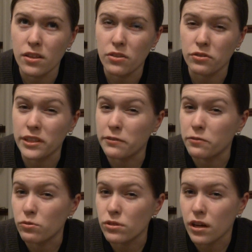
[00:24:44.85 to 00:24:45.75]

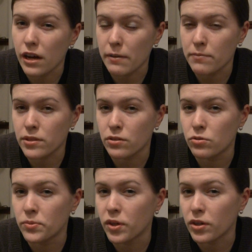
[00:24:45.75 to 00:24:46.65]
3-4 times the
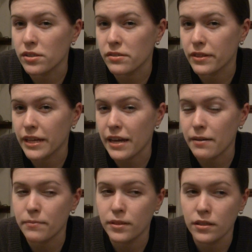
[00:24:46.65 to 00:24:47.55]
normal cost of the
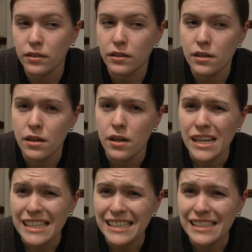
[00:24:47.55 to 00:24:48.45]
game.
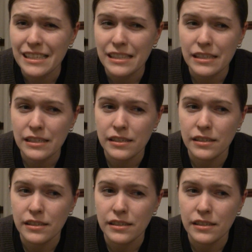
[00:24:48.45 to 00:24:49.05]
Yeah.